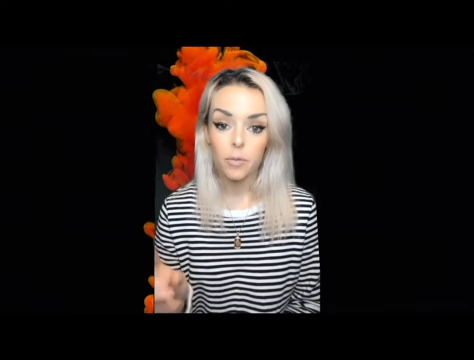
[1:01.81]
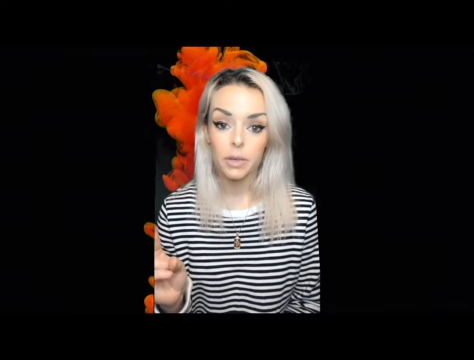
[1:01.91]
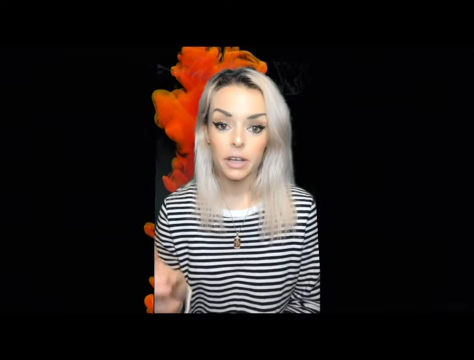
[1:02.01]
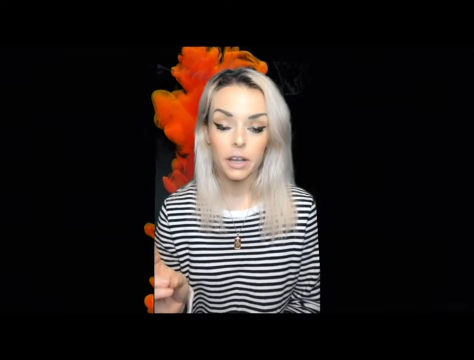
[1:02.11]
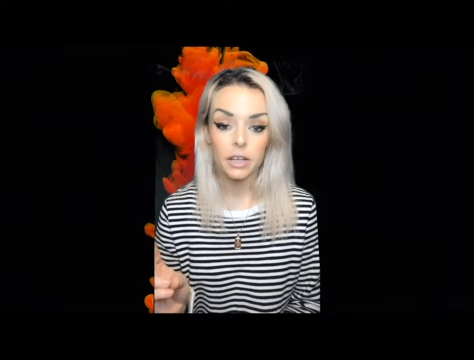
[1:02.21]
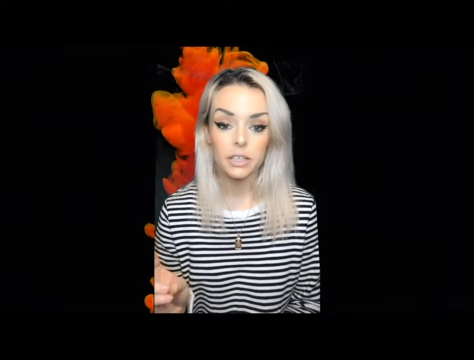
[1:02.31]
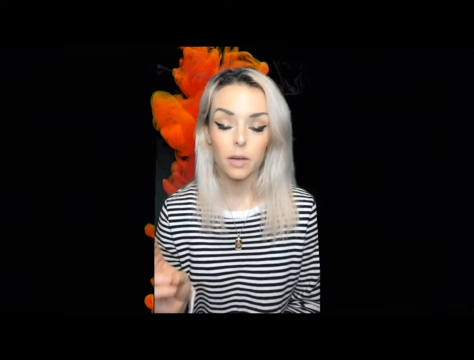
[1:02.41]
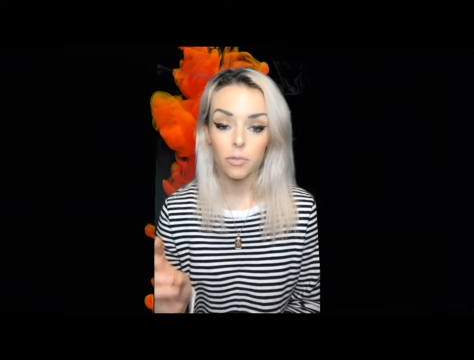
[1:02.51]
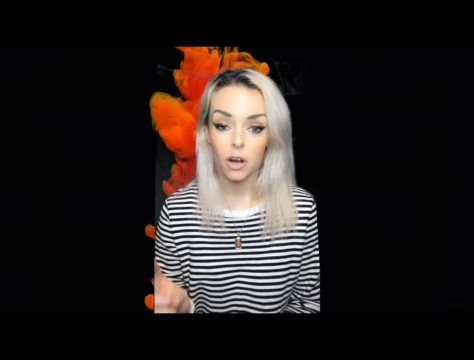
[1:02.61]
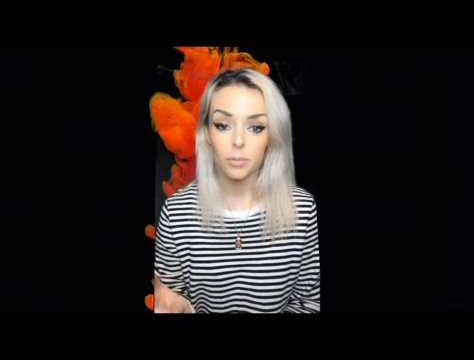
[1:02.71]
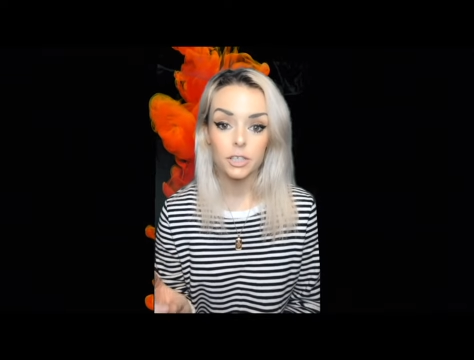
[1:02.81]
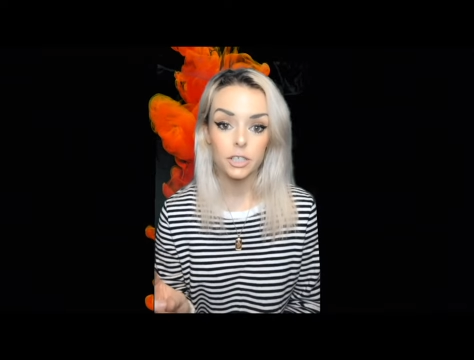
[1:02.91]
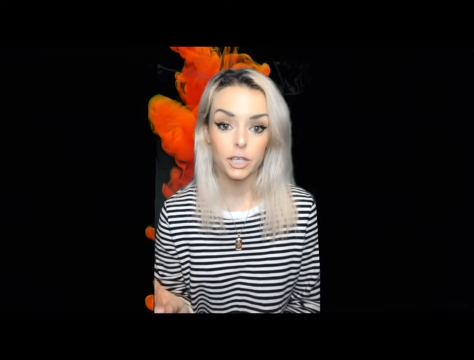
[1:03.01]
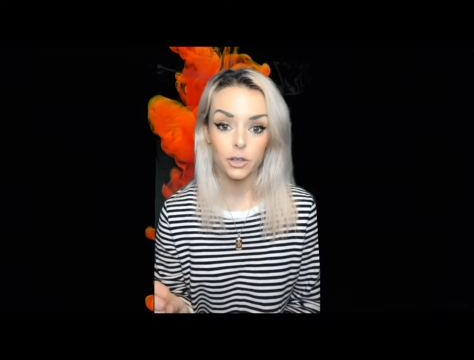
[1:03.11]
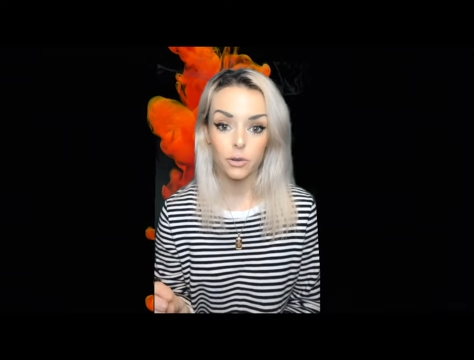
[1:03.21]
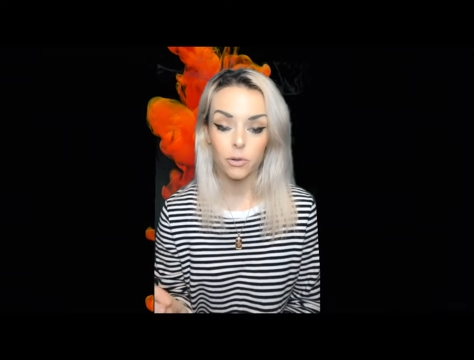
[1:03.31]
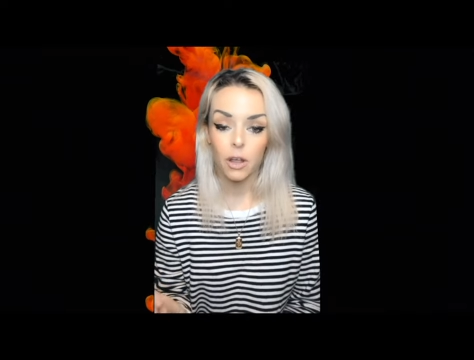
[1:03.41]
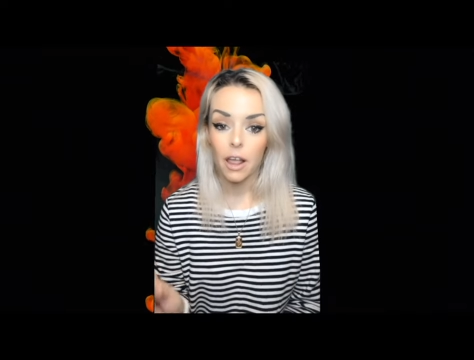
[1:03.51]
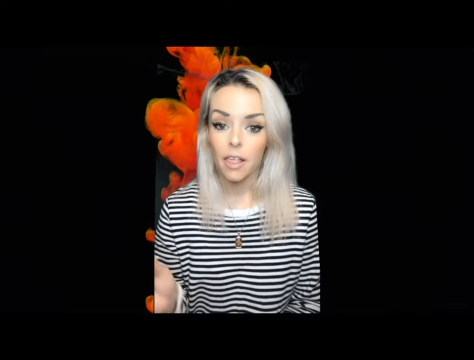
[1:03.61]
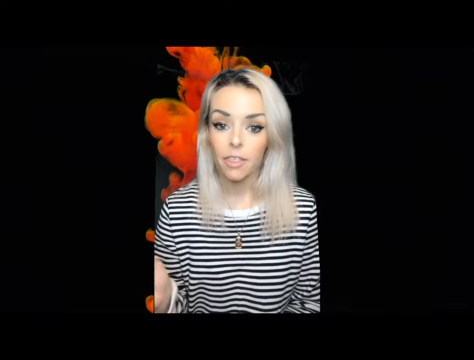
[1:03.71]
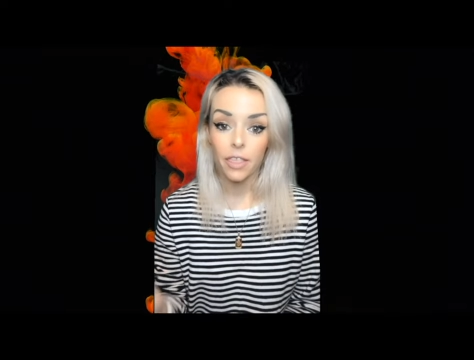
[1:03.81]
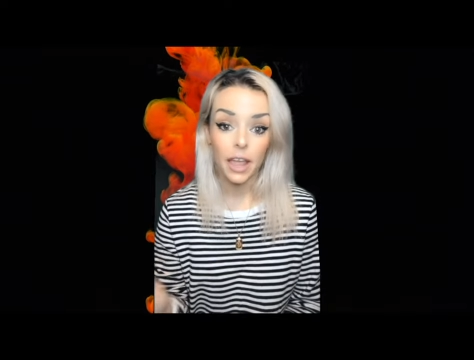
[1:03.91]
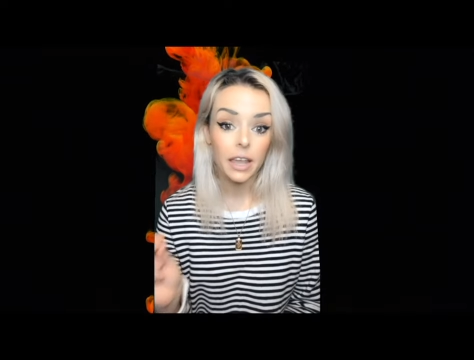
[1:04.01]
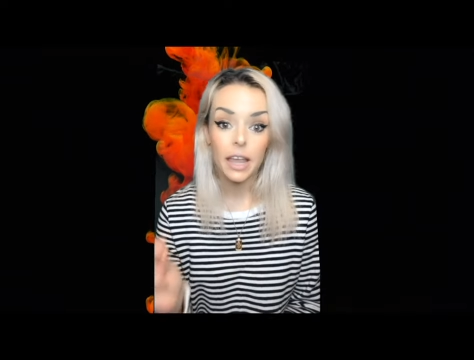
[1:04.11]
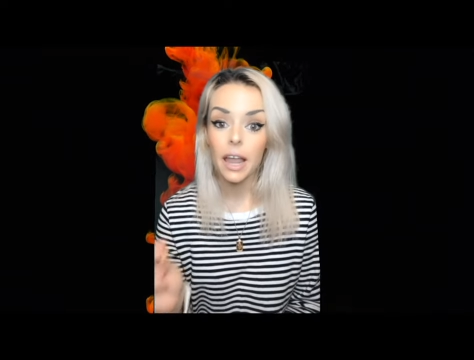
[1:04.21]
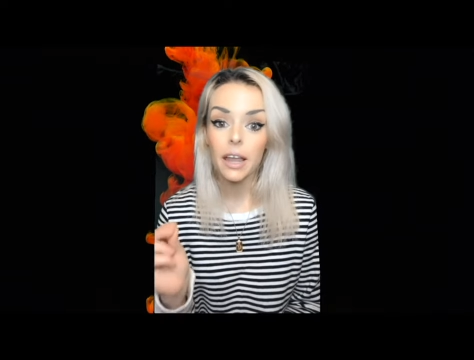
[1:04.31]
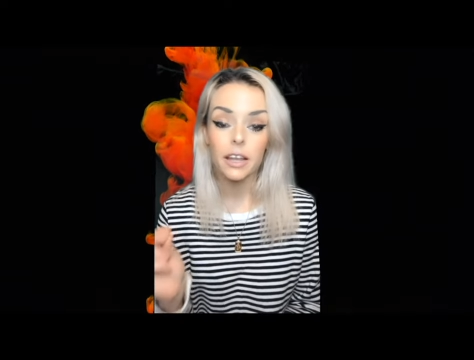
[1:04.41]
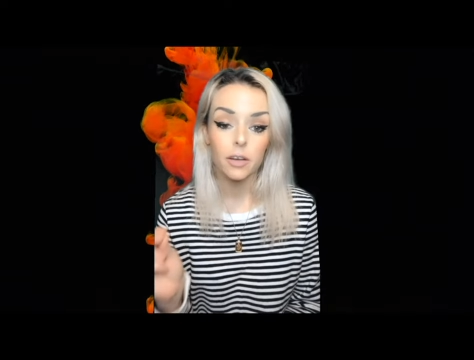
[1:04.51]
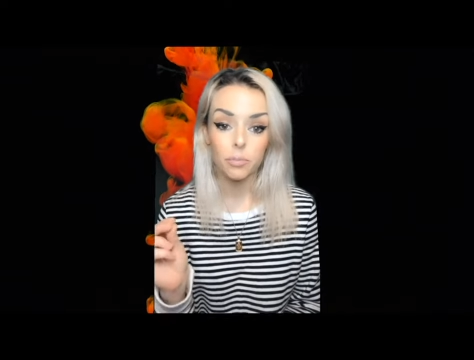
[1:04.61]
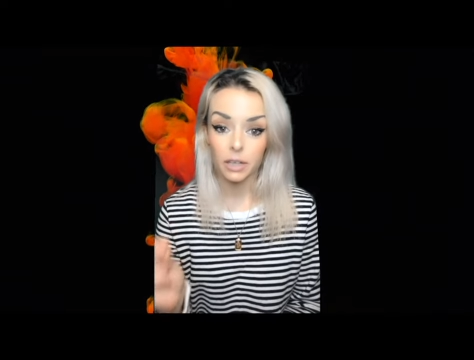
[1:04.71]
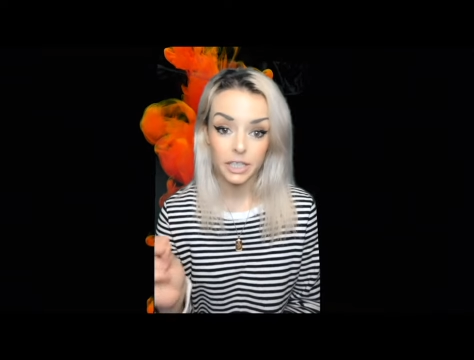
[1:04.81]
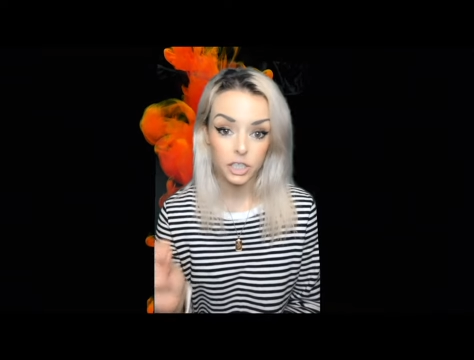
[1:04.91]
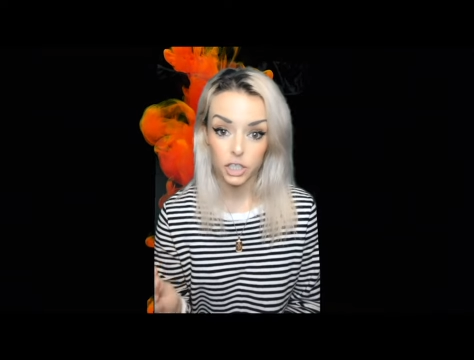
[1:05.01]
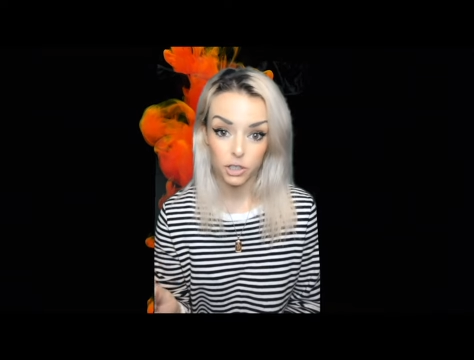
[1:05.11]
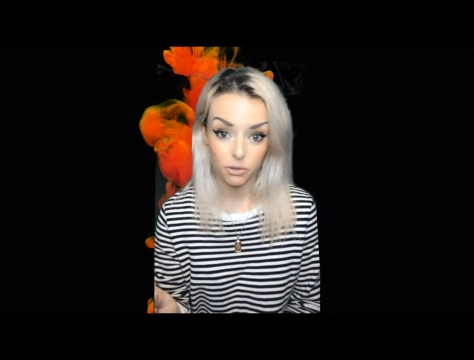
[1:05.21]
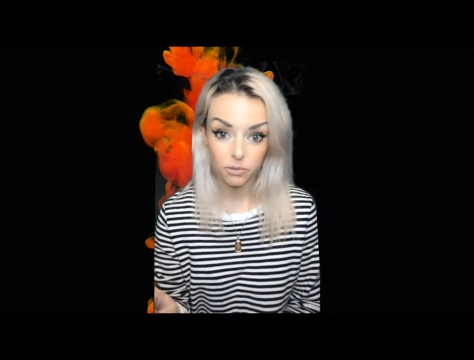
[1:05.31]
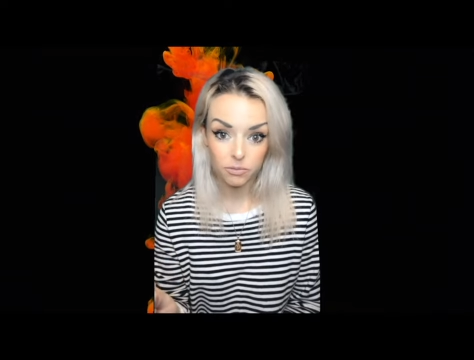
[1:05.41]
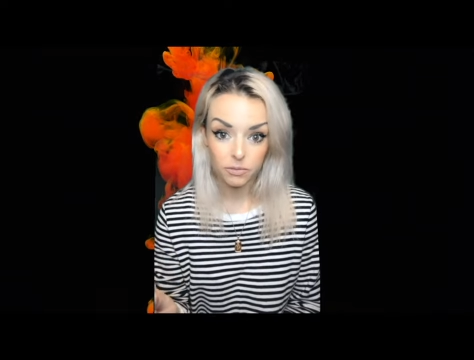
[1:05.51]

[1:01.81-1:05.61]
Because I promised you, they can't complete you.